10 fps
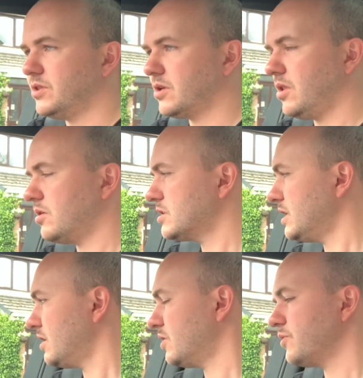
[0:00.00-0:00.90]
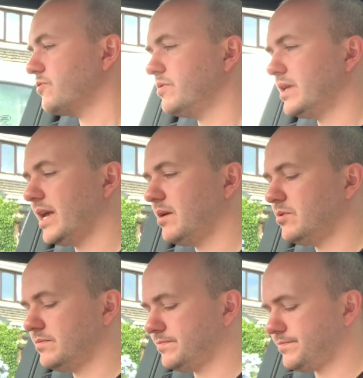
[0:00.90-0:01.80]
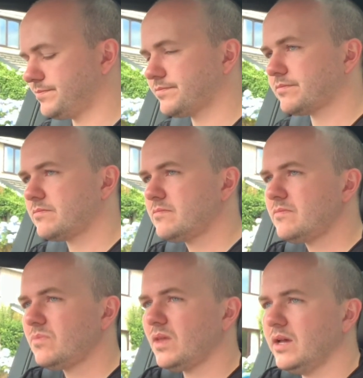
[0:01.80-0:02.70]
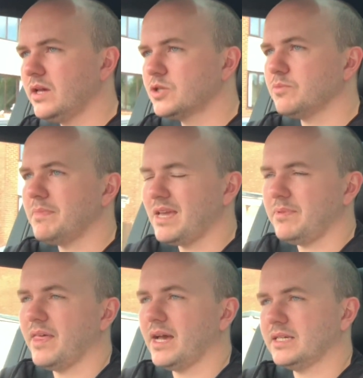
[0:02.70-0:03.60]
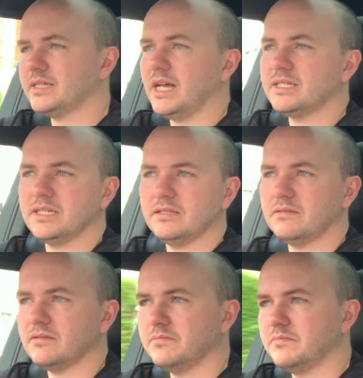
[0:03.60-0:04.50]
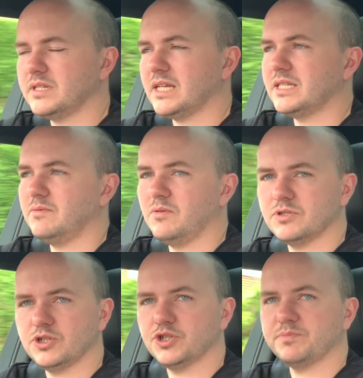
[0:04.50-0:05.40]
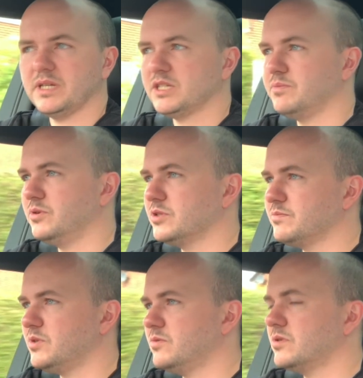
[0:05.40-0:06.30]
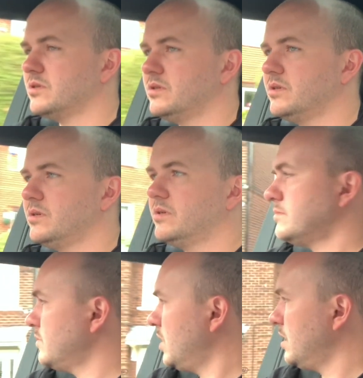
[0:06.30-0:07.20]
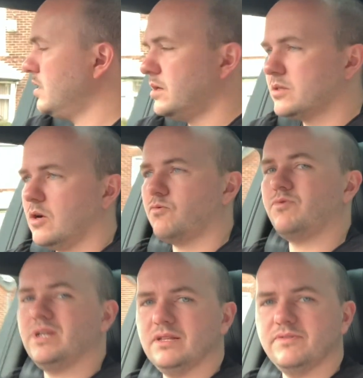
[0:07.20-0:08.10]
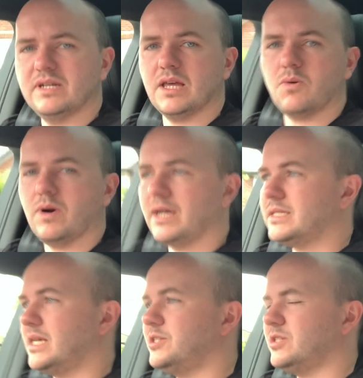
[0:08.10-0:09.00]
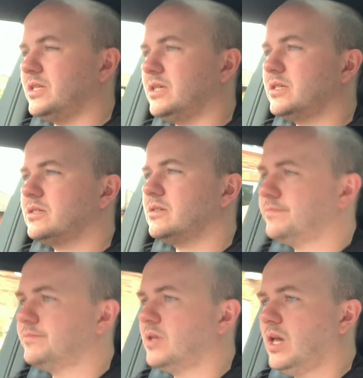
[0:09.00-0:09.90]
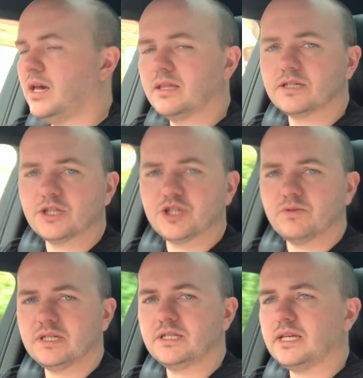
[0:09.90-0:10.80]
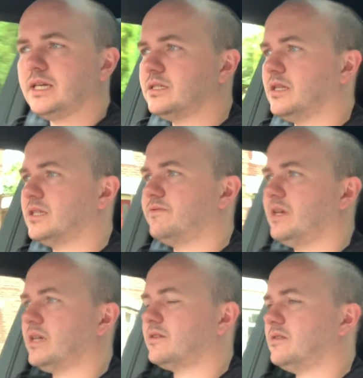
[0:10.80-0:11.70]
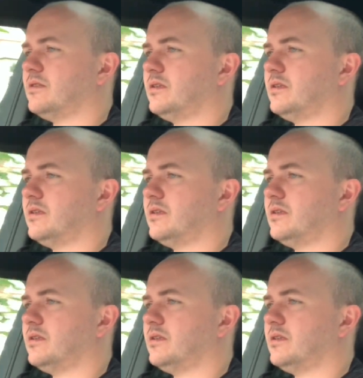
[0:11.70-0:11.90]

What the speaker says: clocks that you could go through and enable. So maybe that is set at the moment to just be in sports mode. Got a really, really quiet engine, this. I think it's a 2 litre diesel on this vehicle,